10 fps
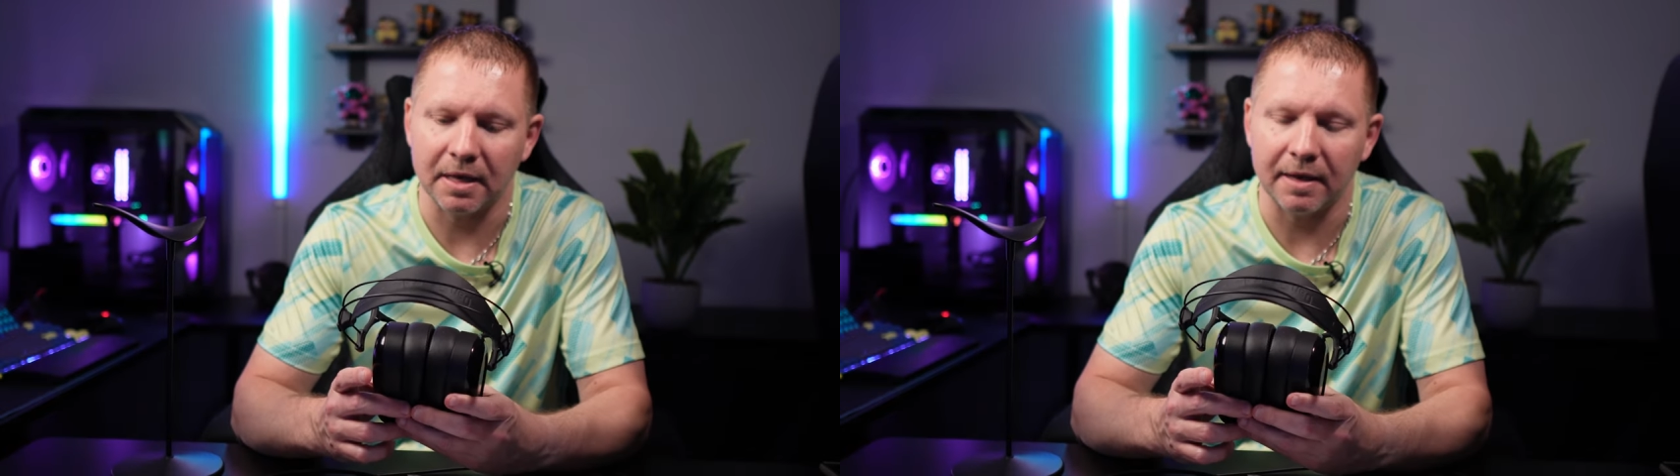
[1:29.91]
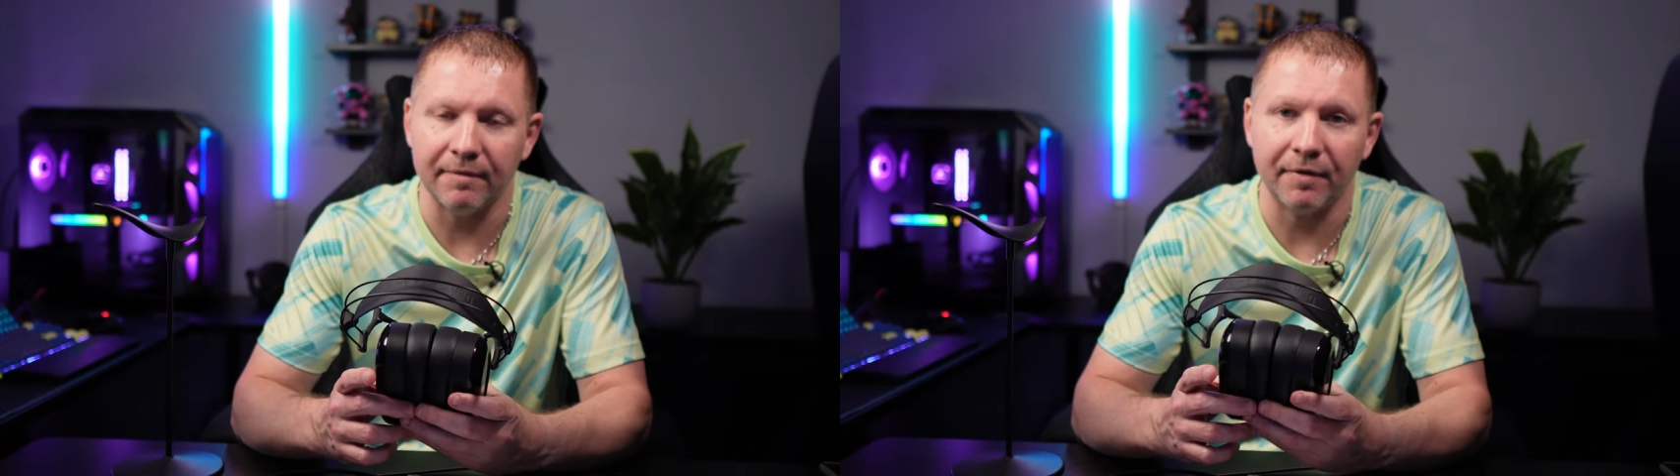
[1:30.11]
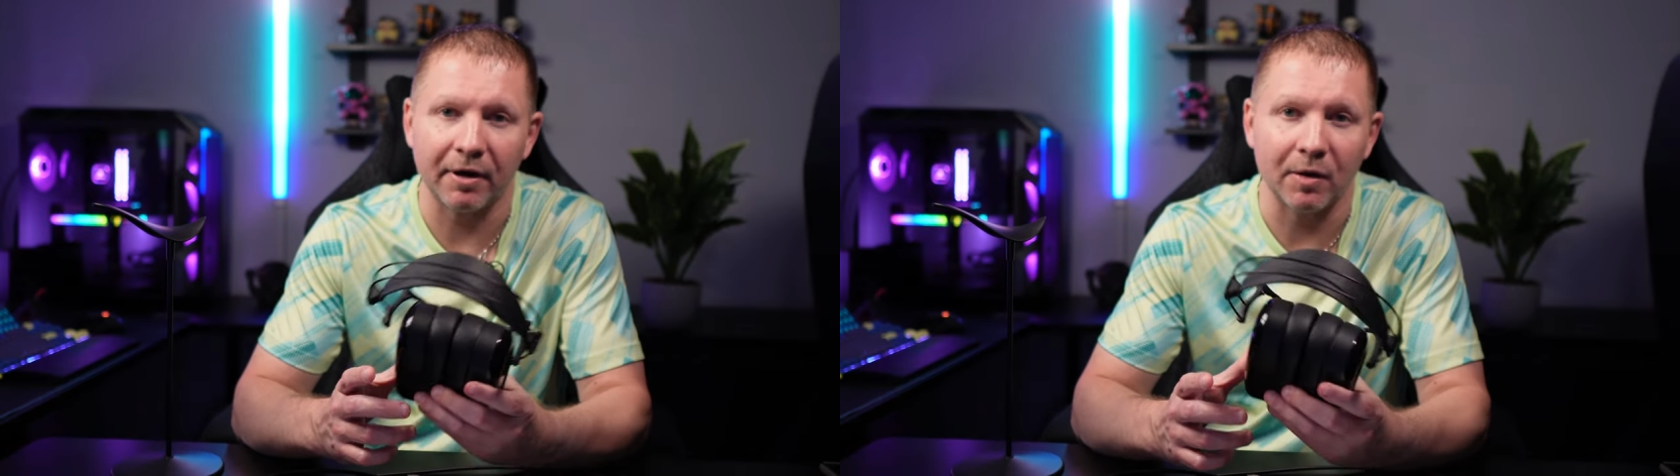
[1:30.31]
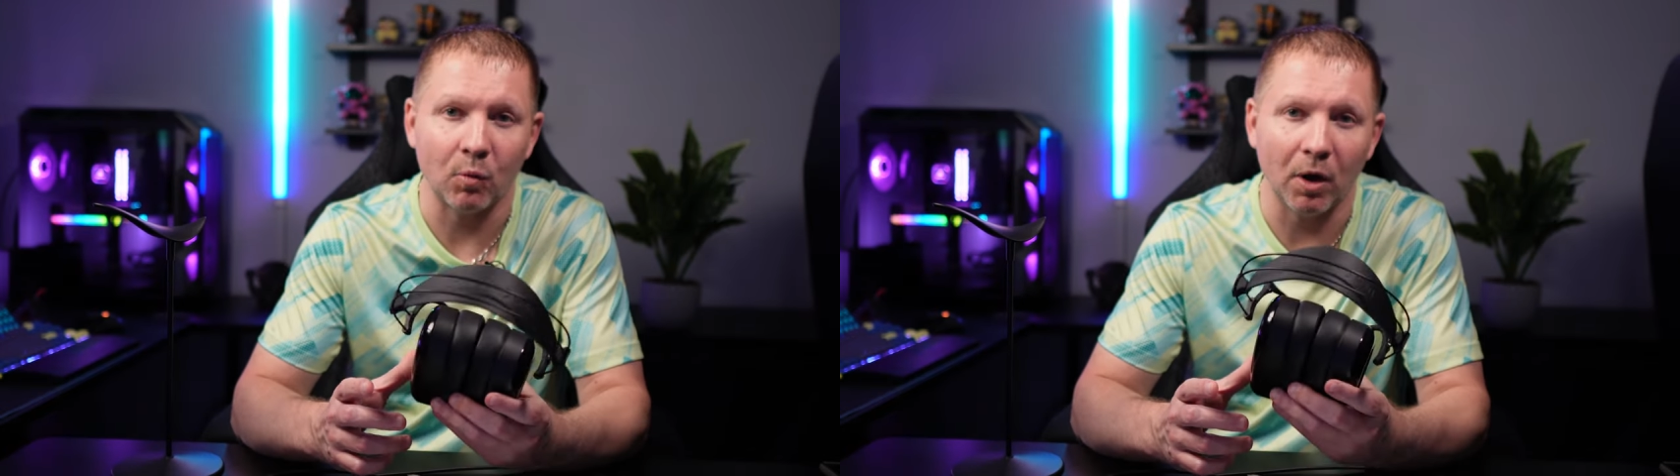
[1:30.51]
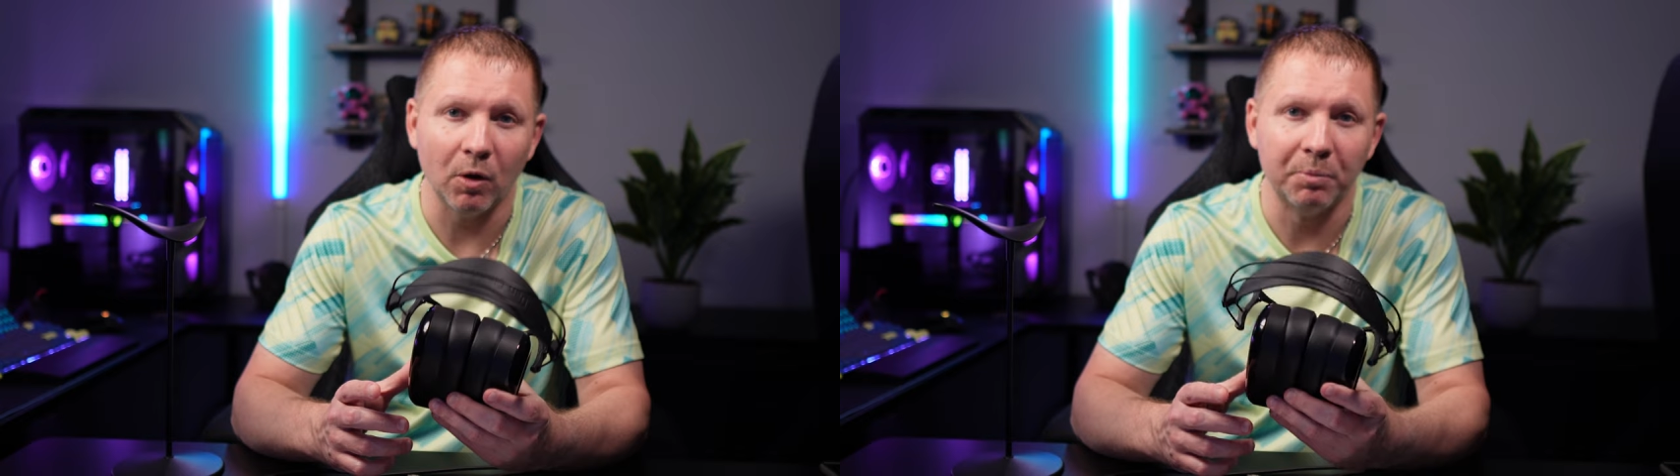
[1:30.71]
a very
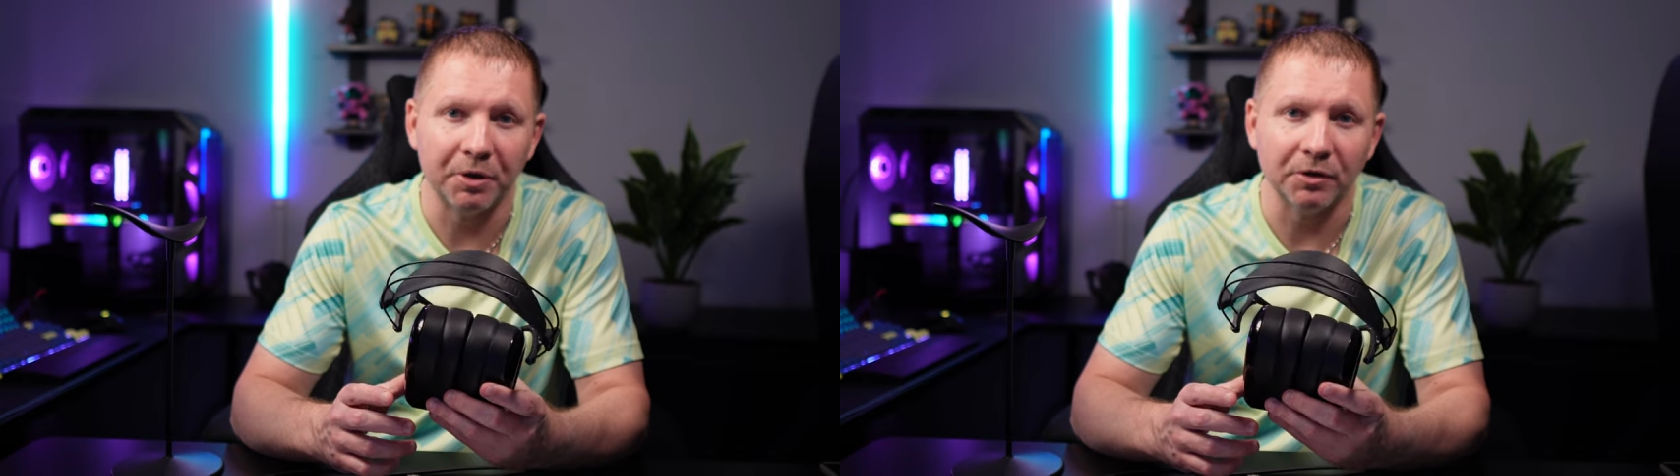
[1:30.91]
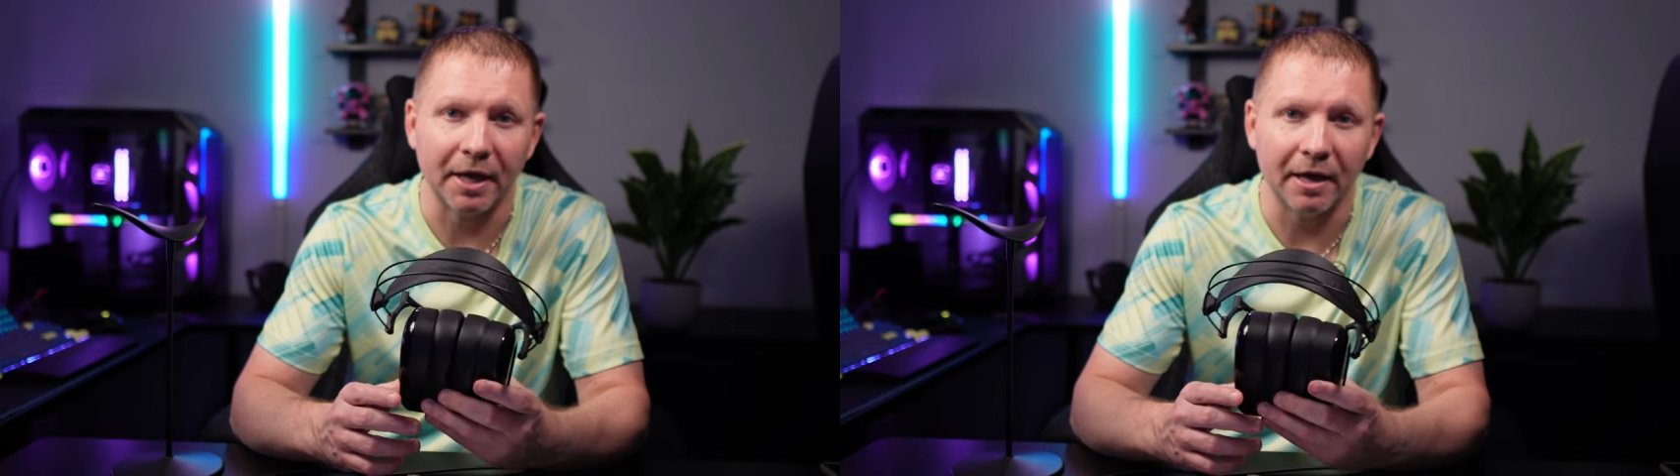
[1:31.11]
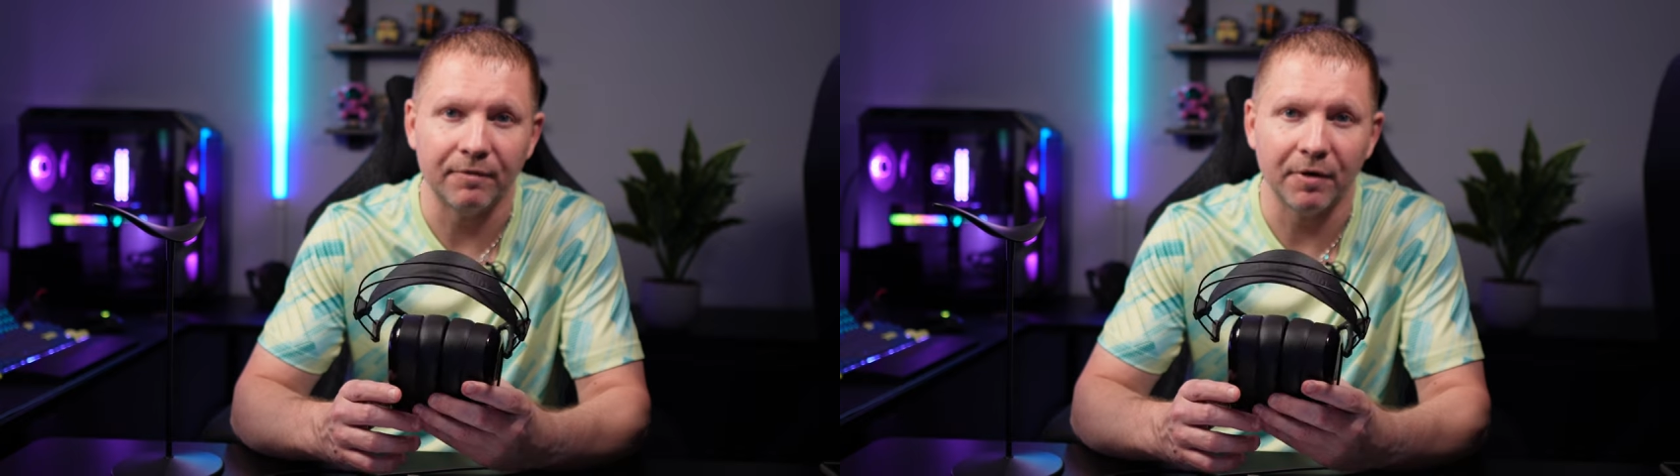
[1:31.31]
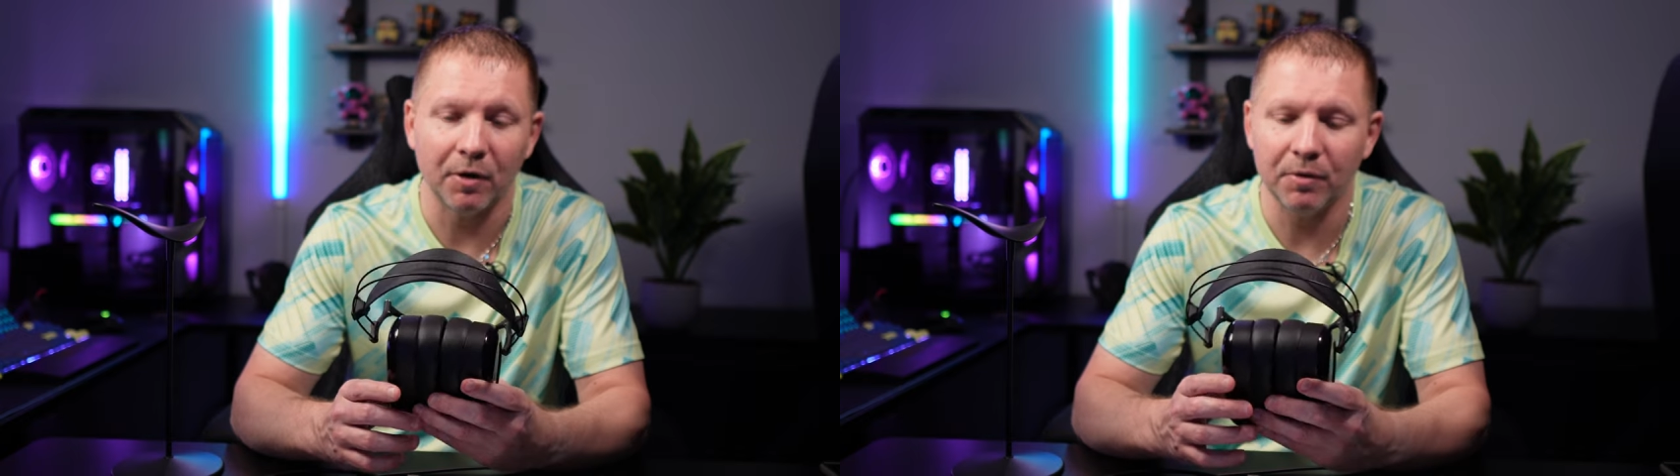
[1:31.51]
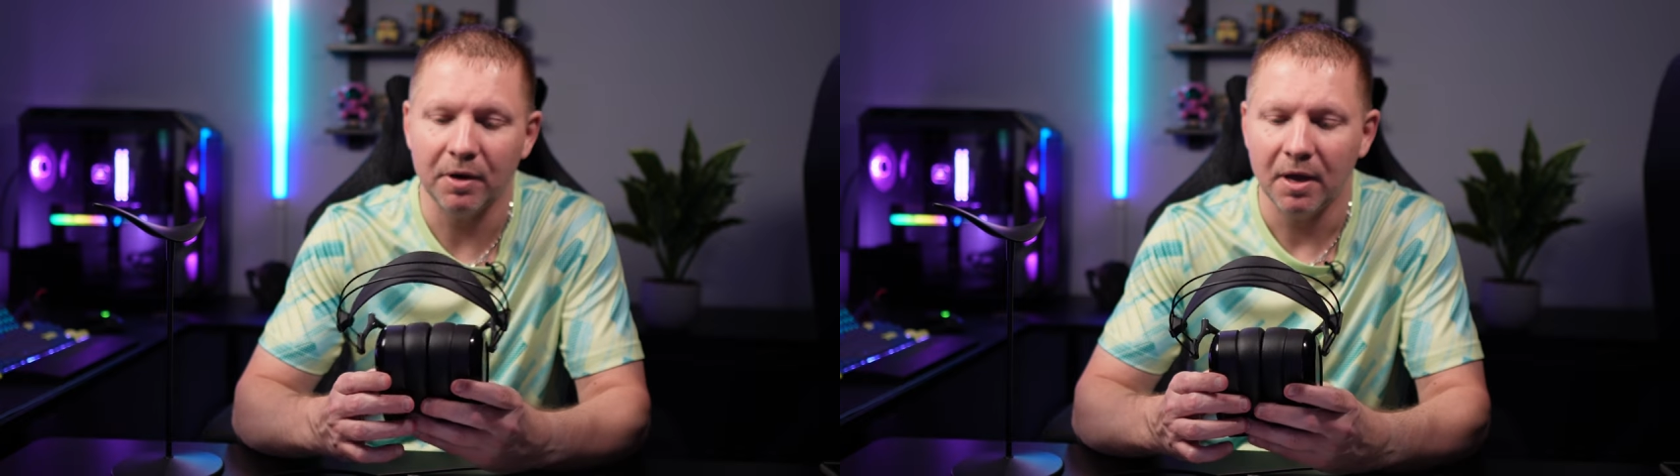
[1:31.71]
well-built
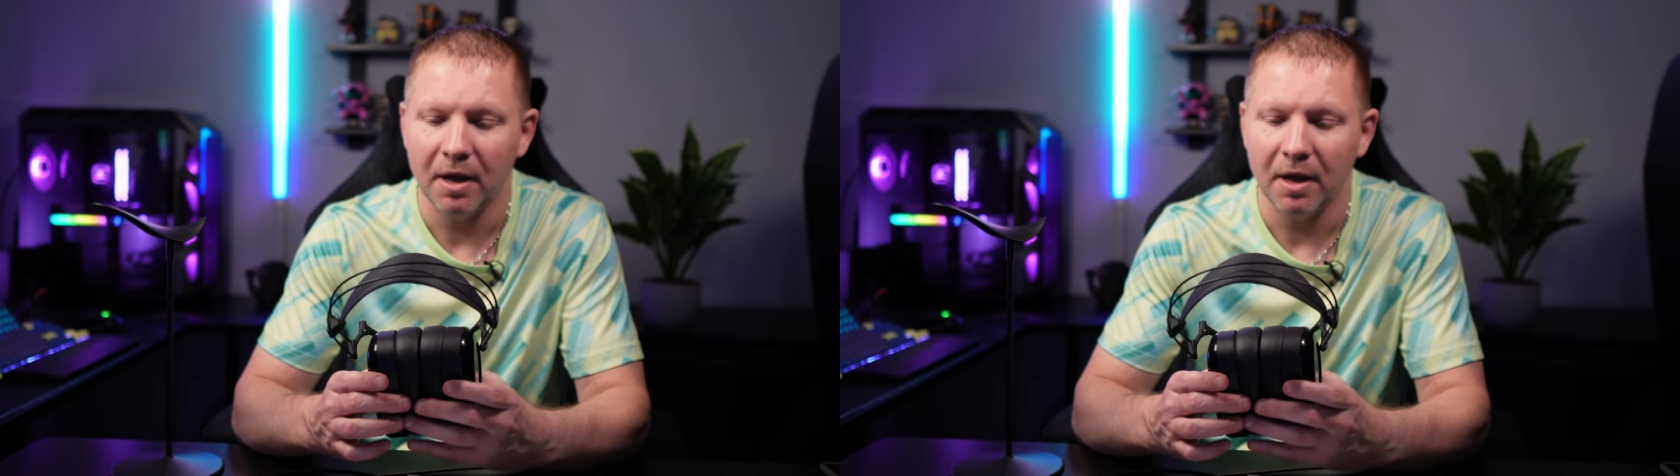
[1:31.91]
headphone.